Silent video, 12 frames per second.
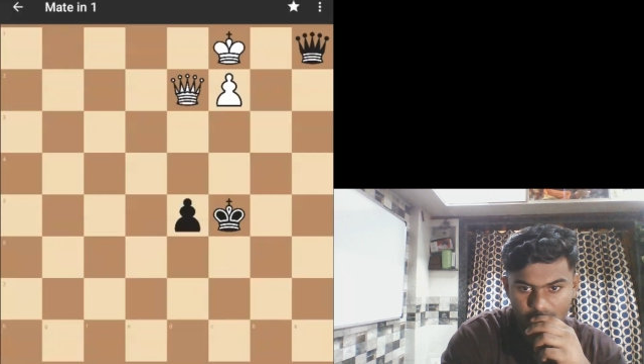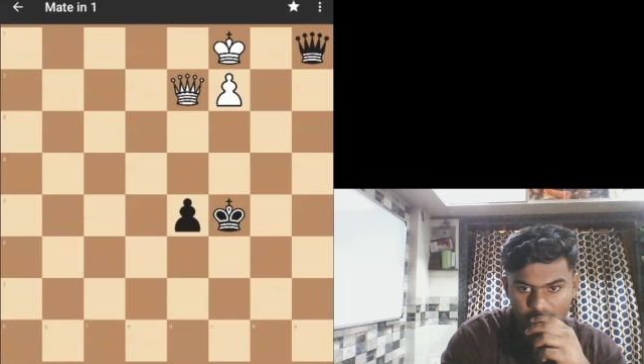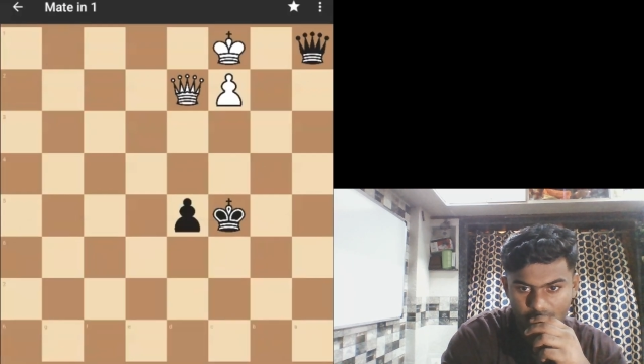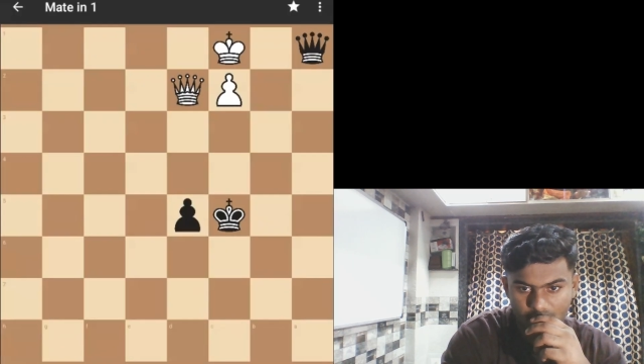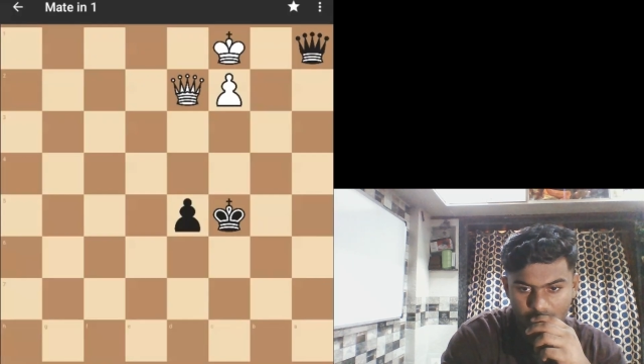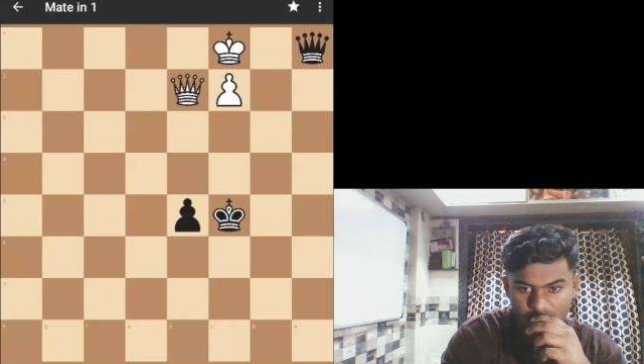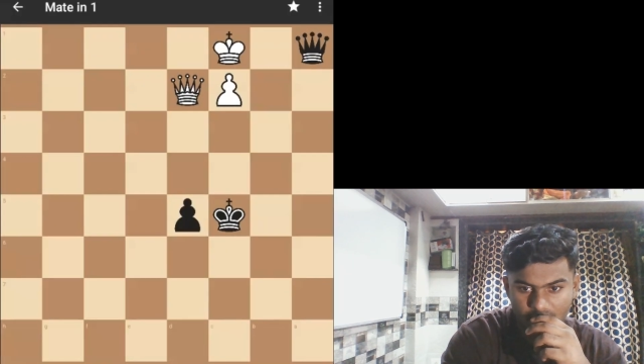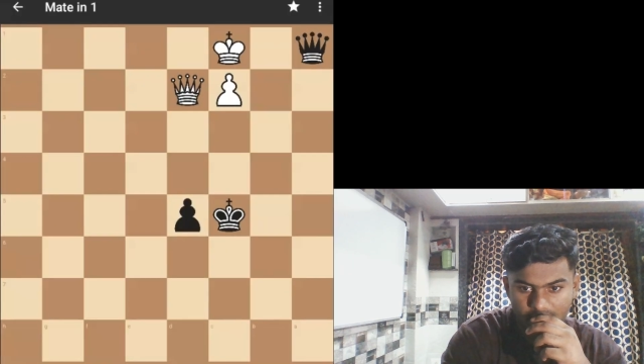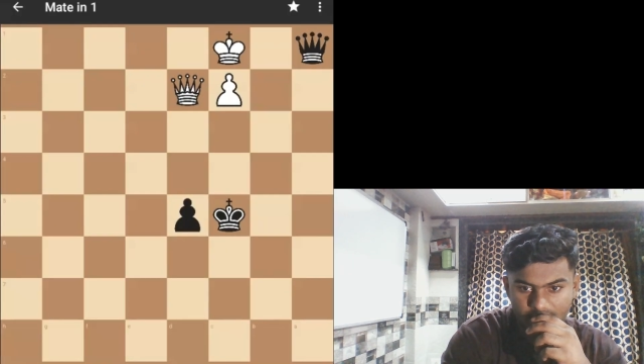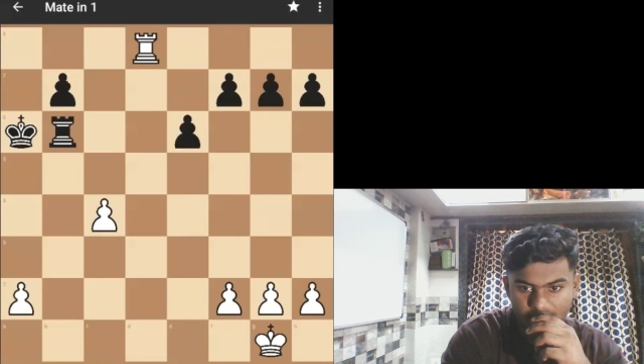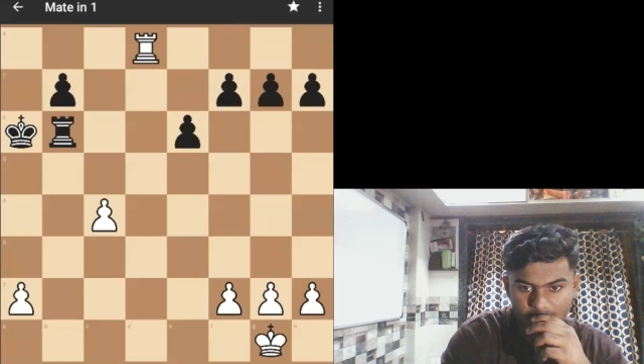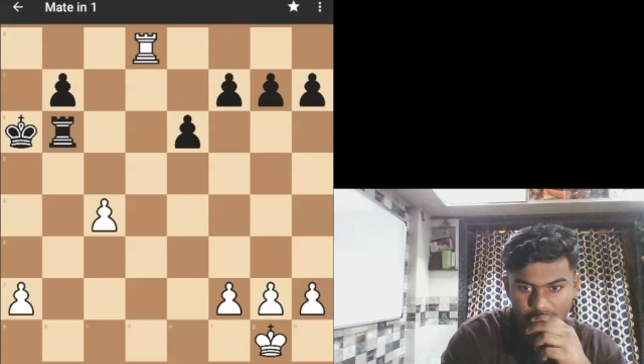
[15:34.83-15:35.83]
Now
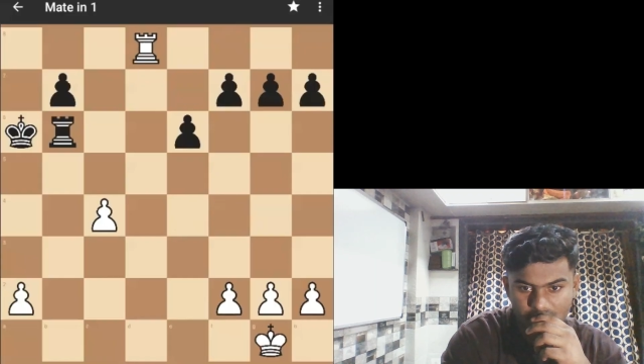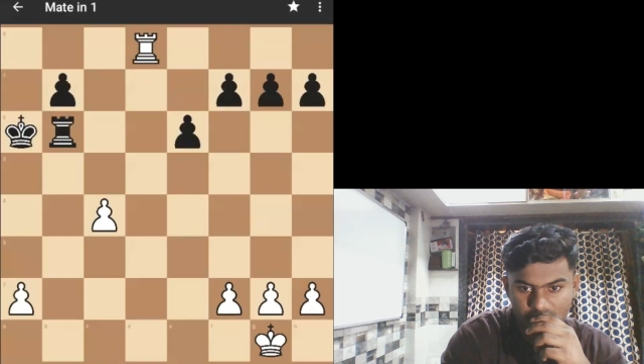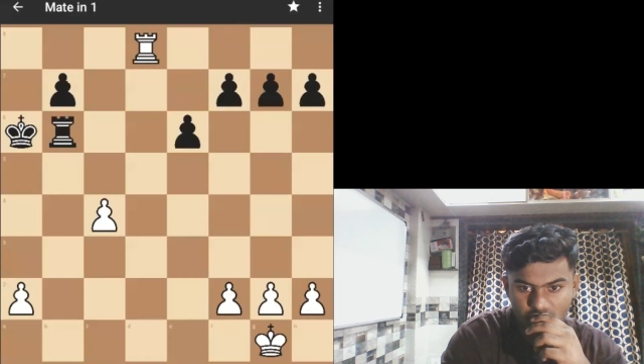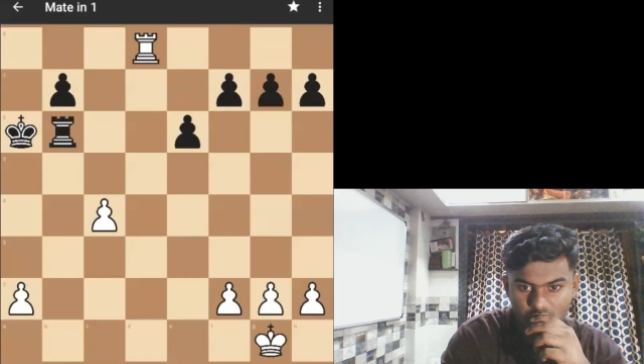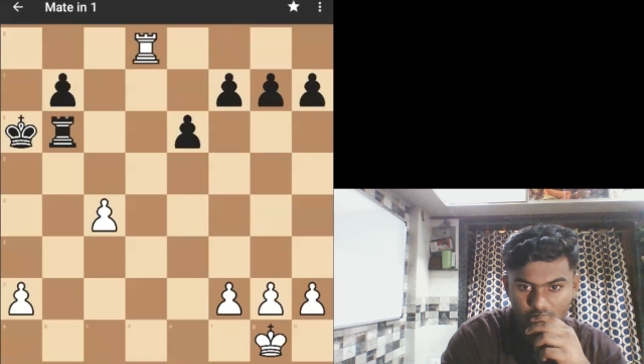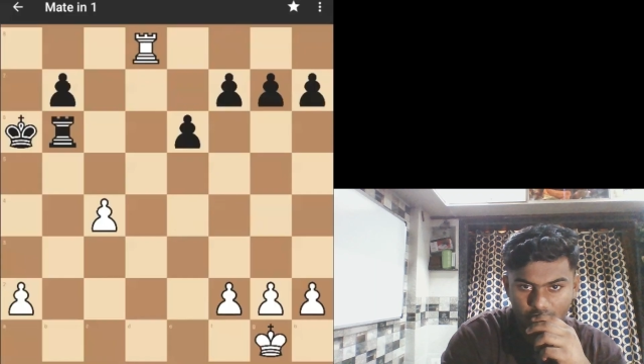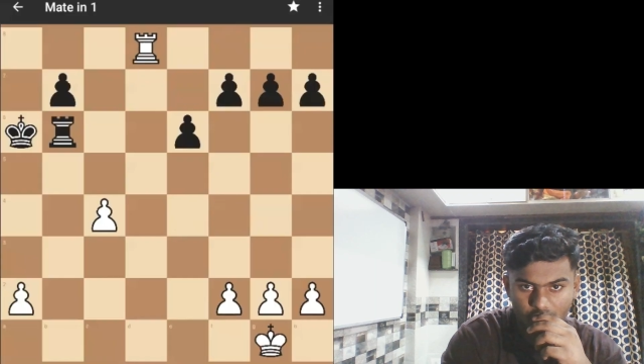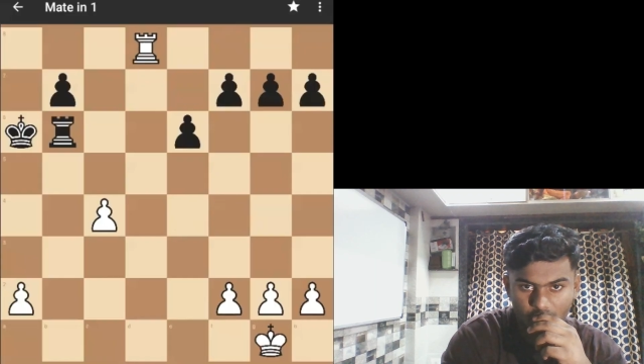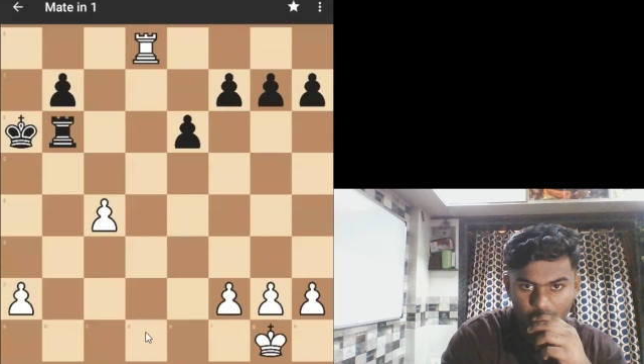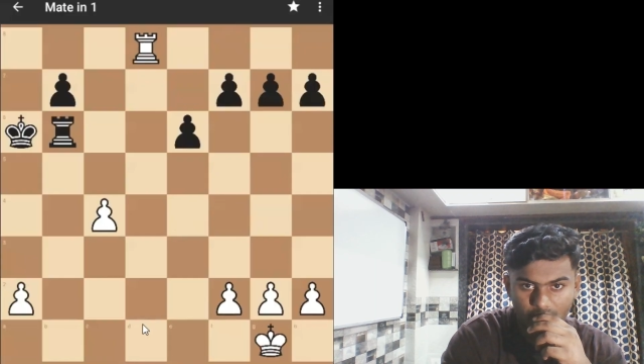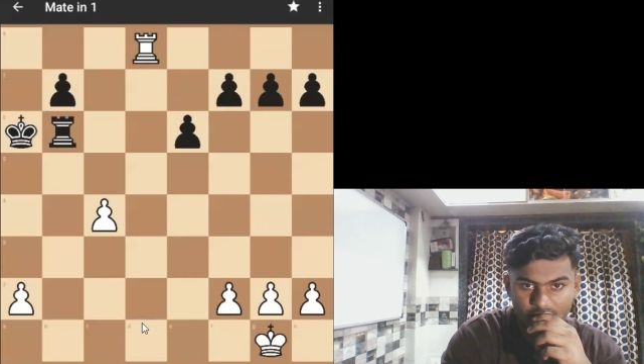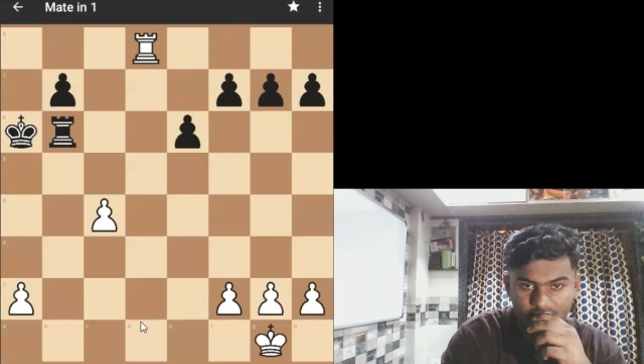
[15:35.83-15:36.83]
90 puzzles solved.
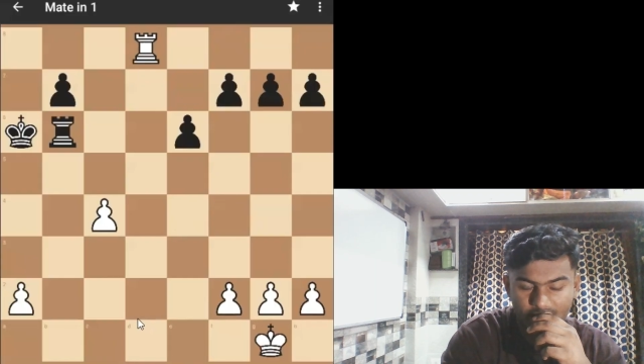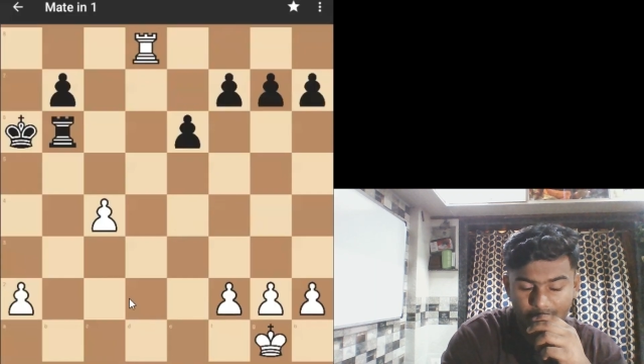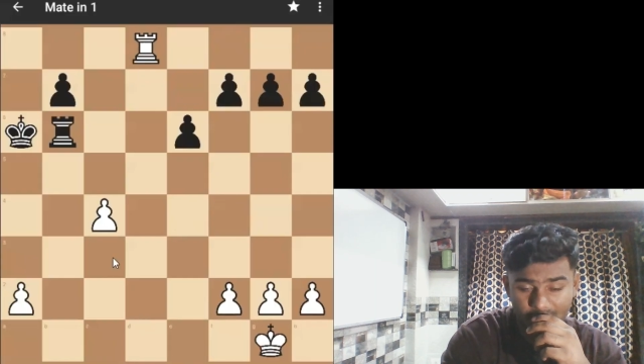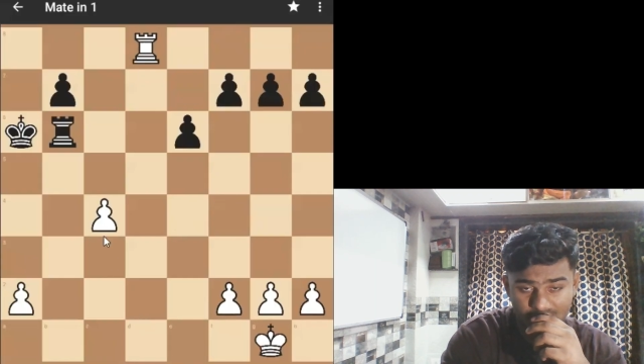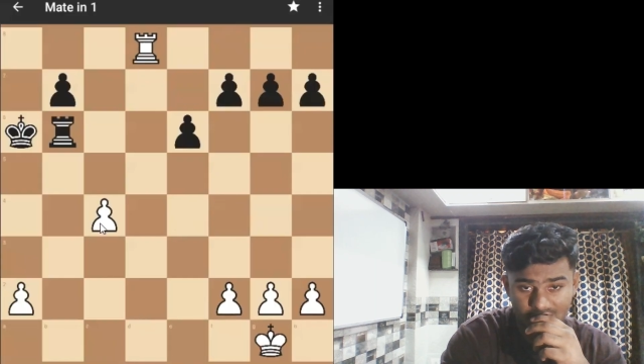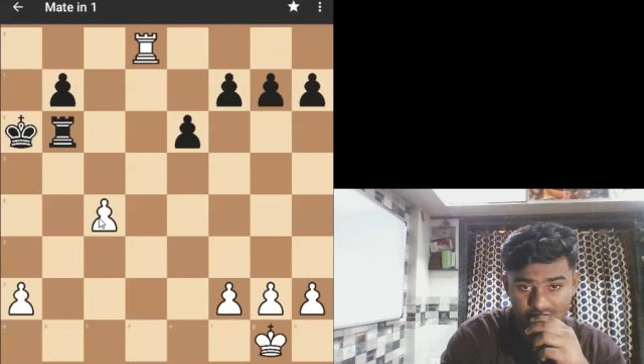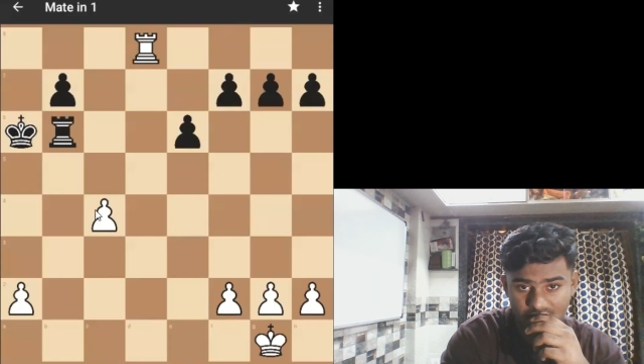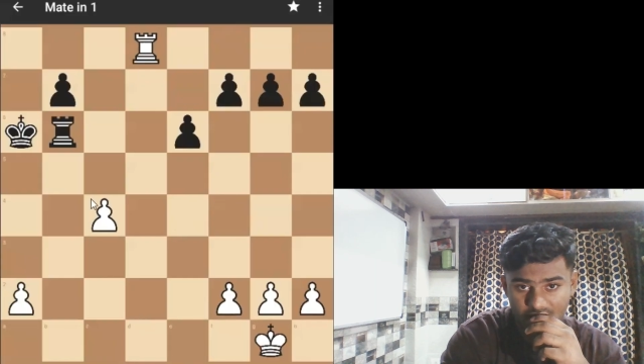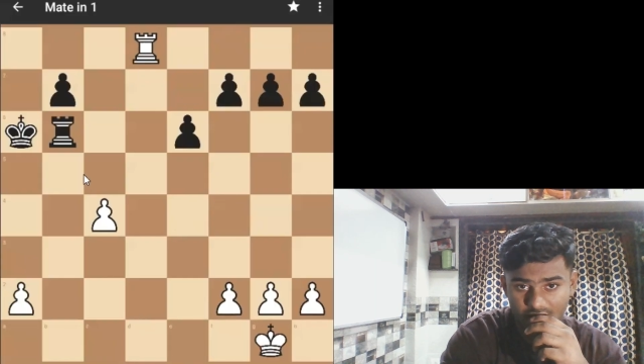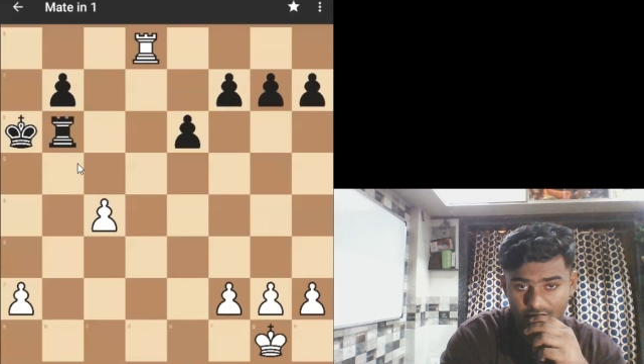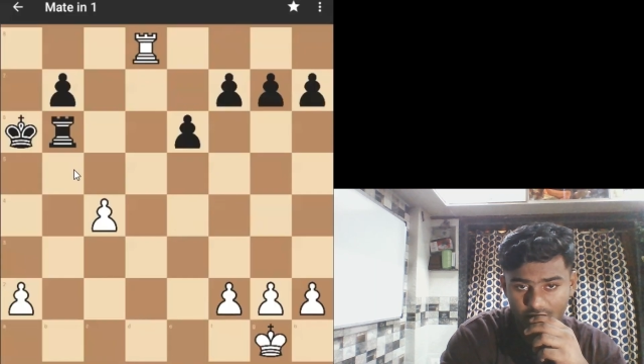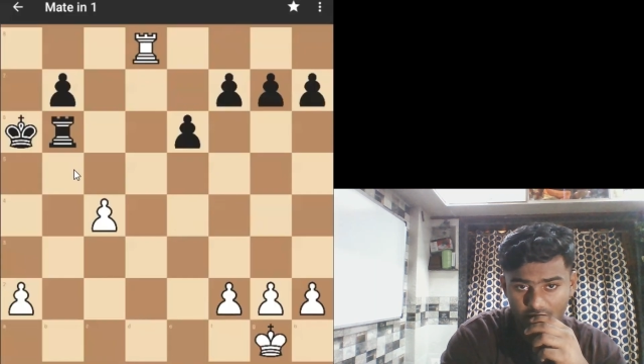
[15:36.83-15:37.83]
Only 10 puzzles
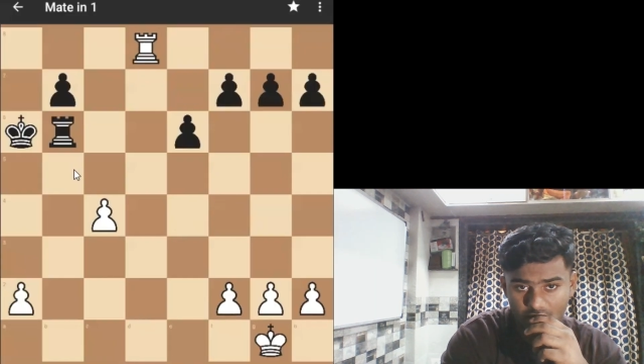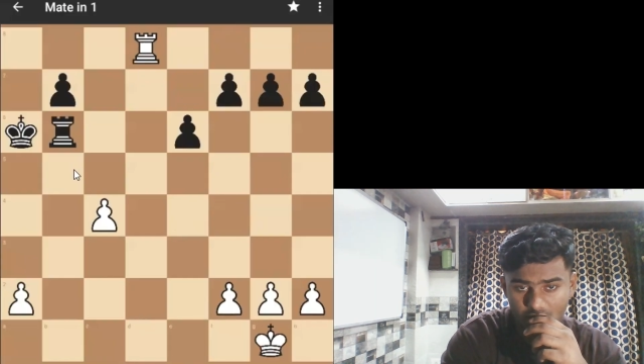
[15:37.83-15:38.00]
left.